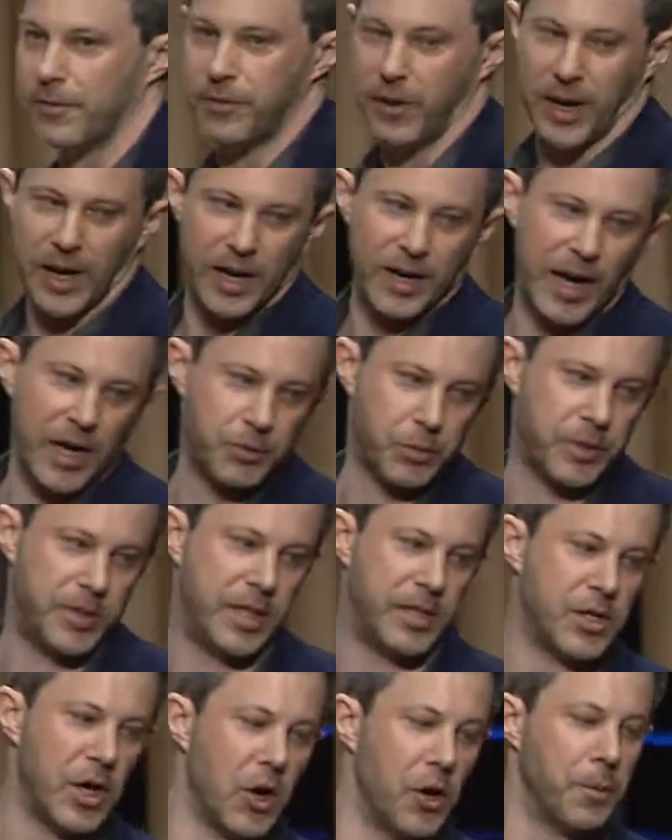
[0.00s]
Friday nights with
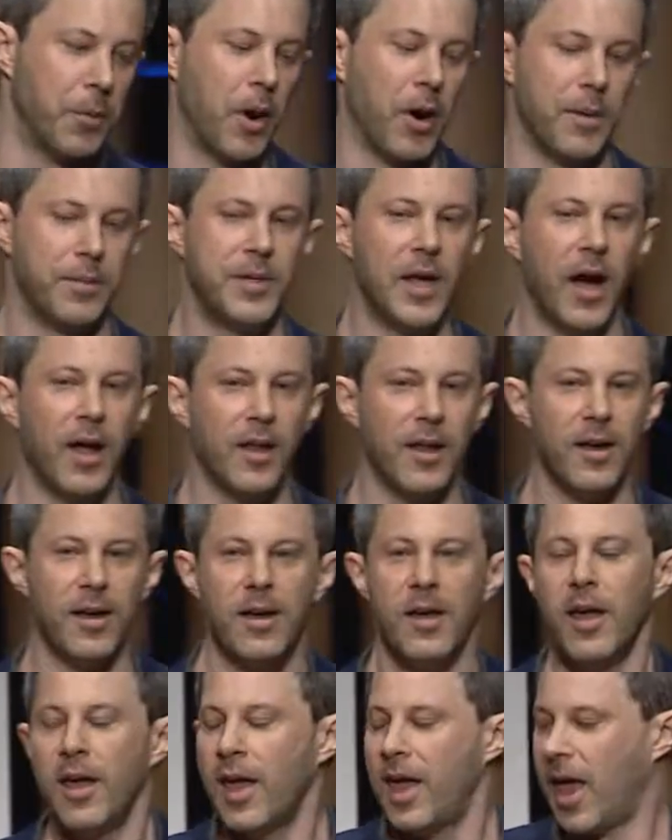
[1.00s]
DJ Omar Abdallah,
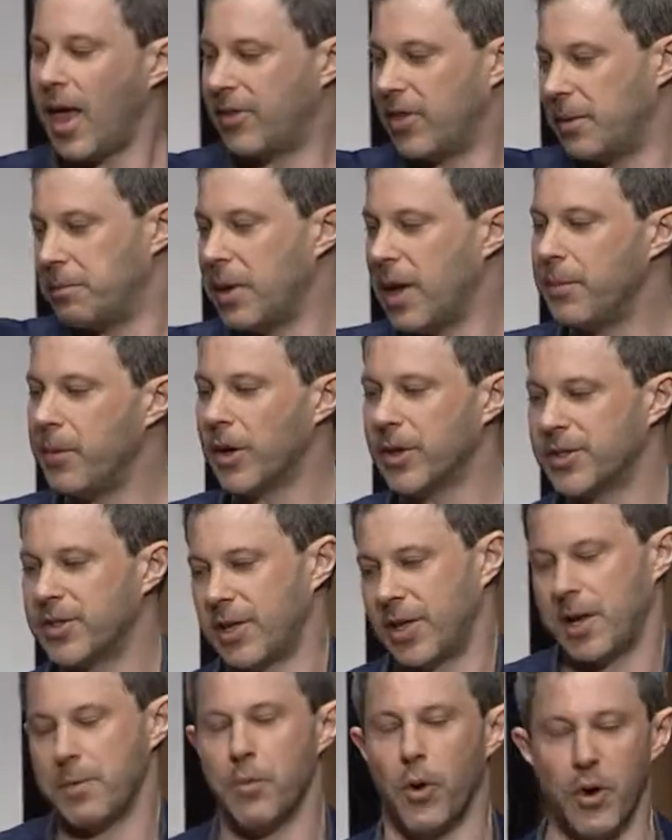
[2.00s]
and then maybe on
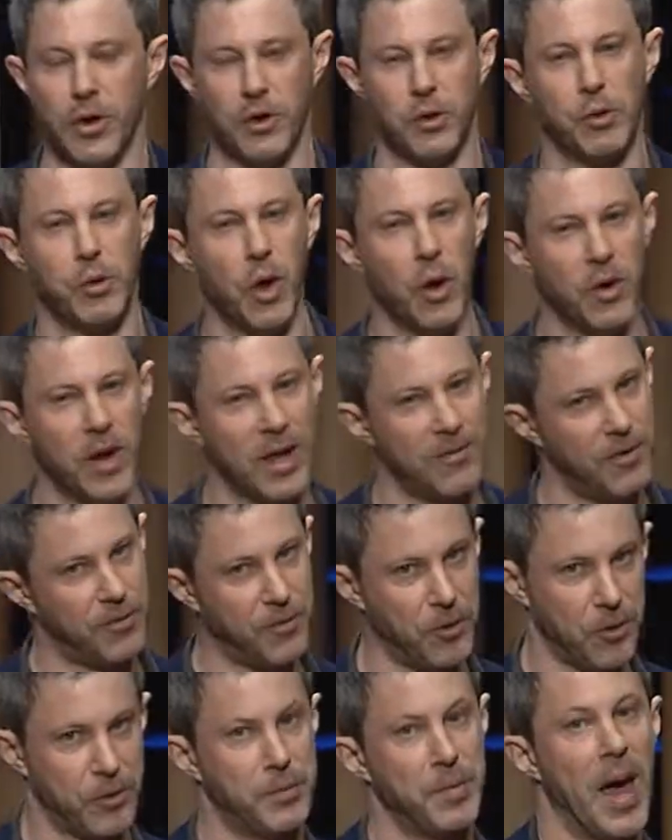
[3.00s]
Sunday morning you go and have a
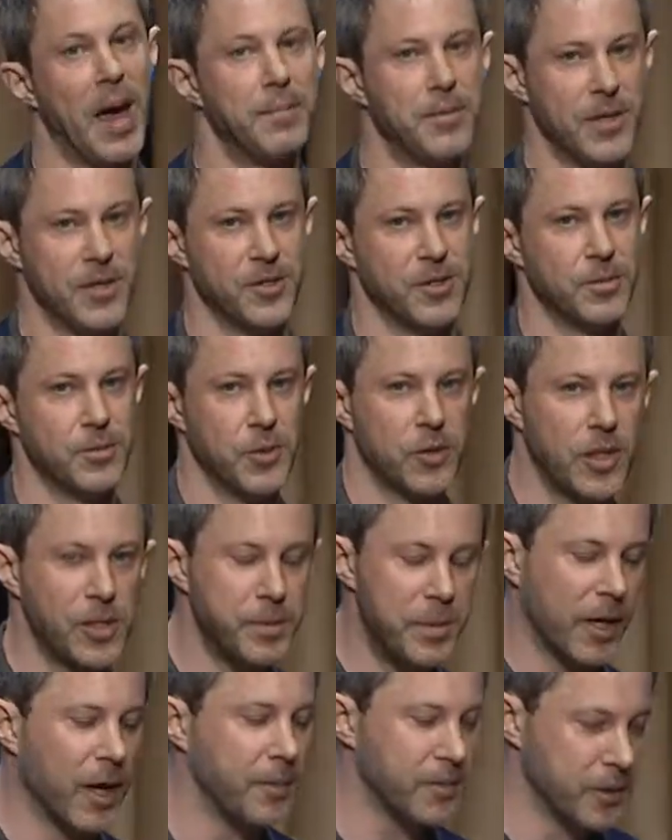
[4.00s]
first baptism. So this
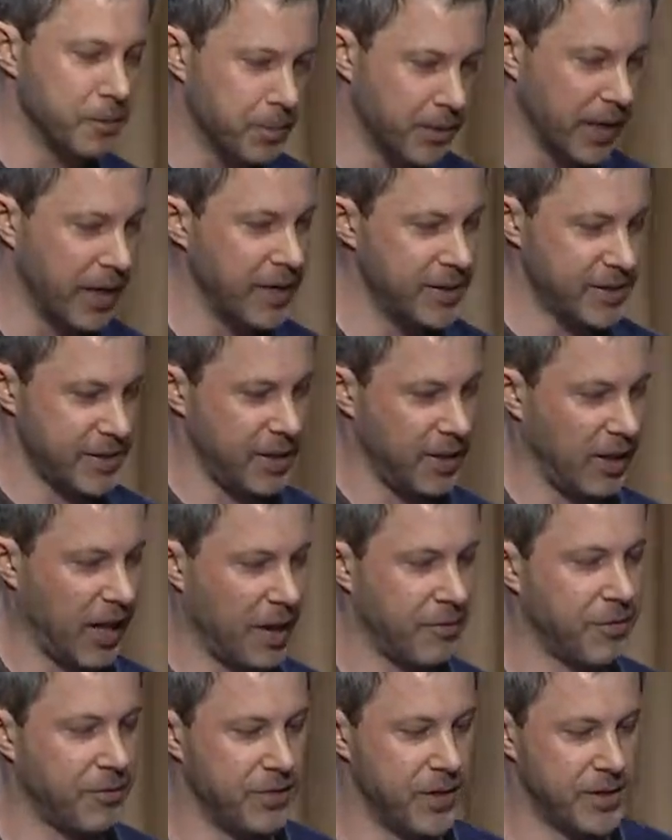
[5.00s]
becomes a place in the
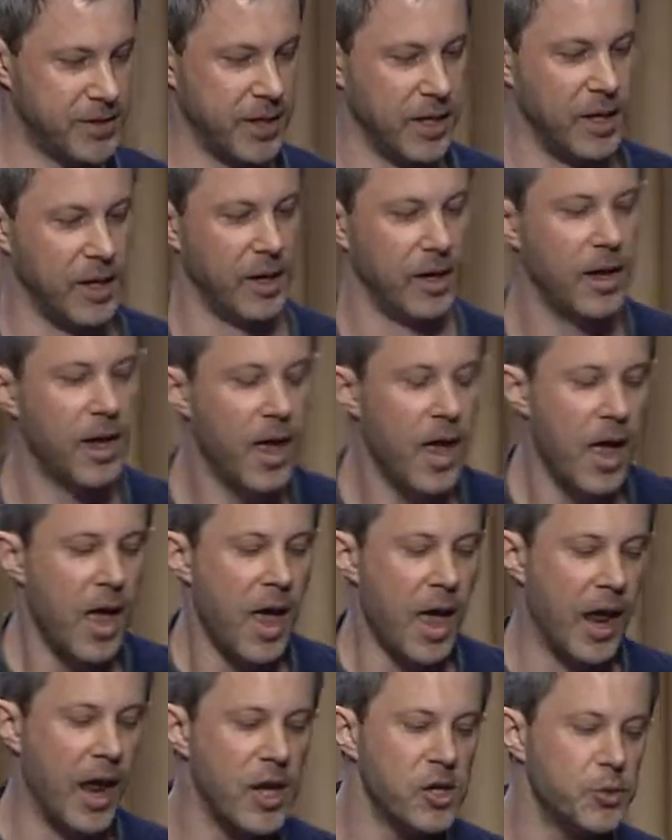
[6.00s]
life of the city.
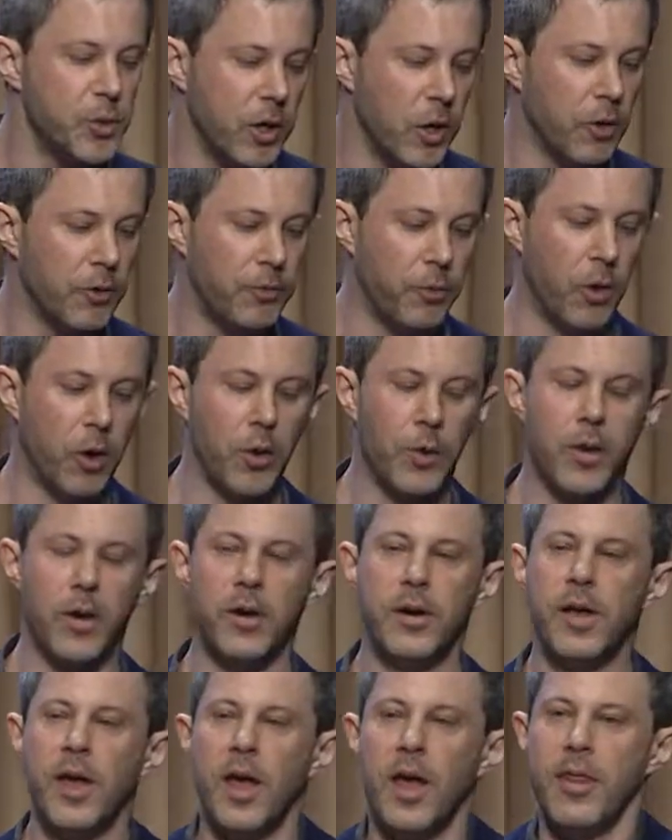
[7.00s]
And as we go
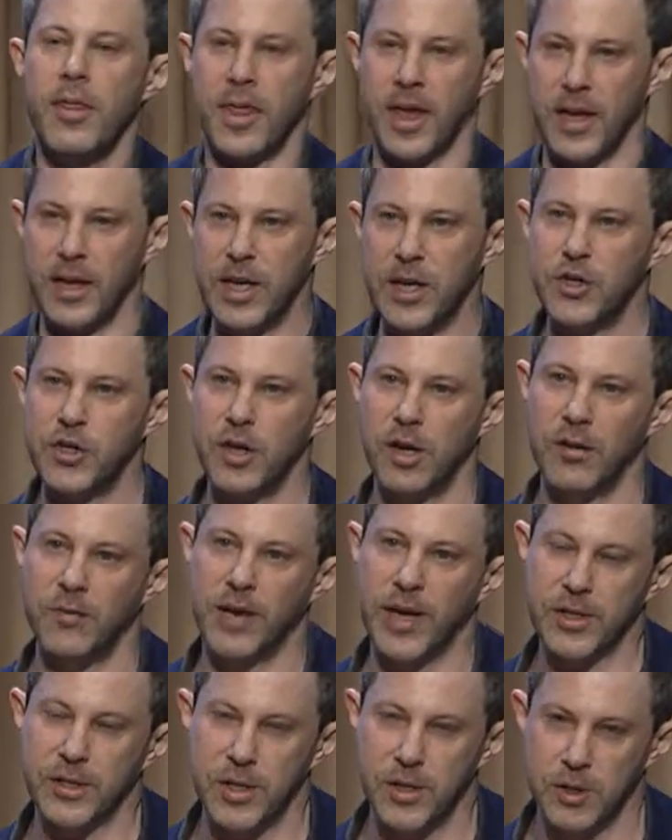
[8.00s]
forward, the initiative
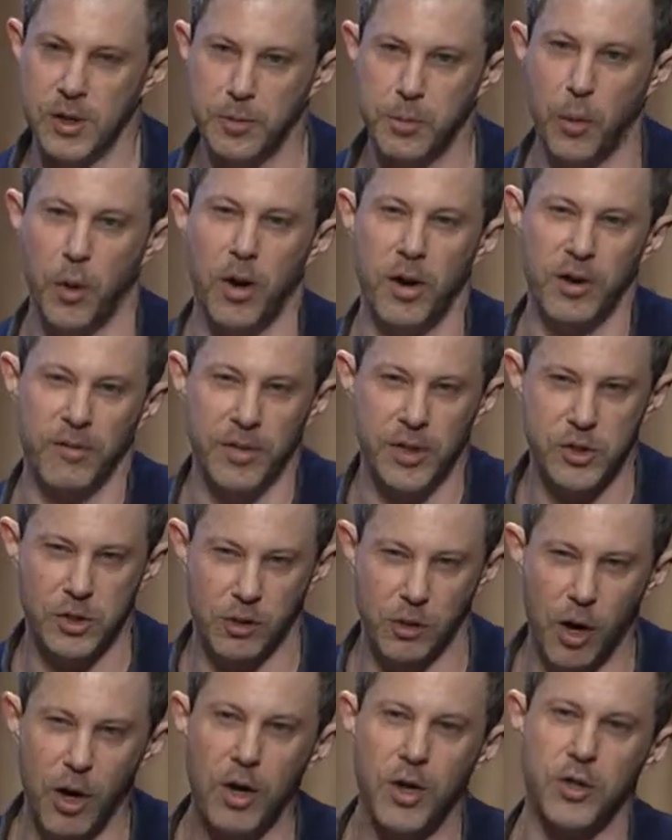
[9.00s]
gets the support of much
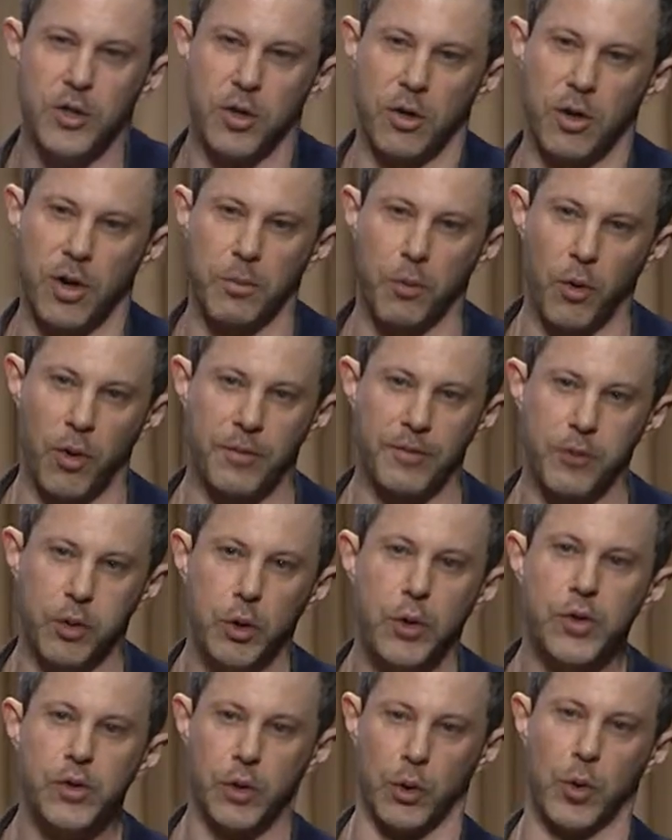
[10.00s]
larger and more
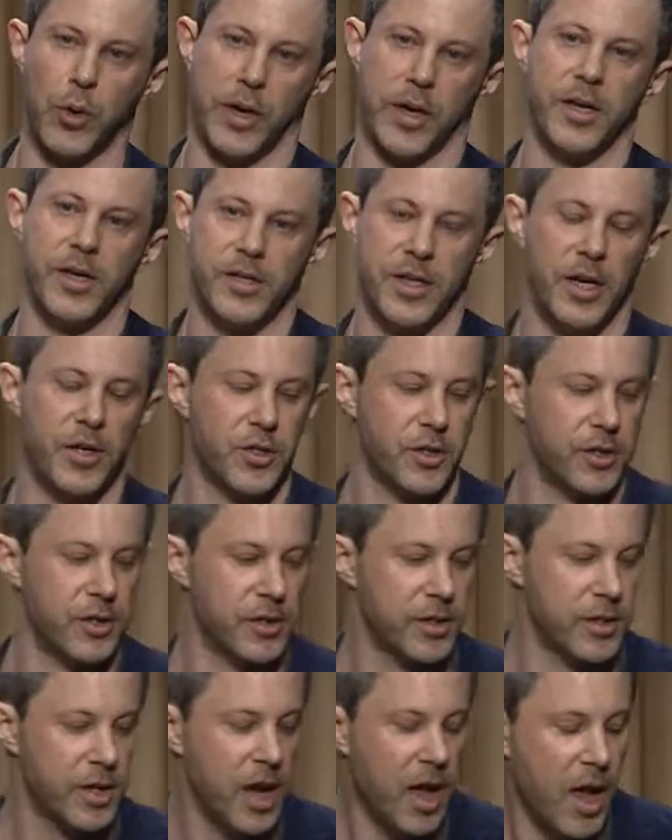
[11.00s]
influential
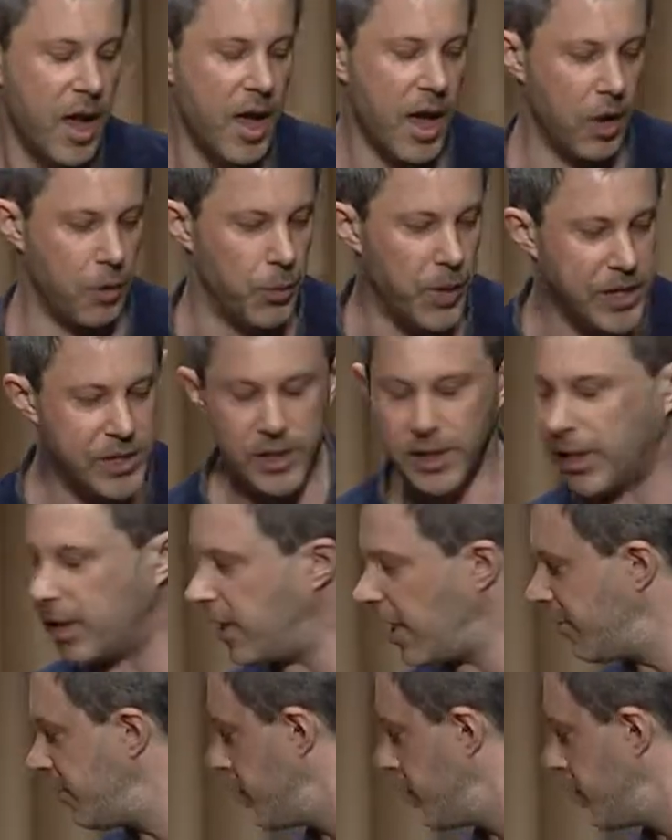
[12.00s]
organizations. And recently they've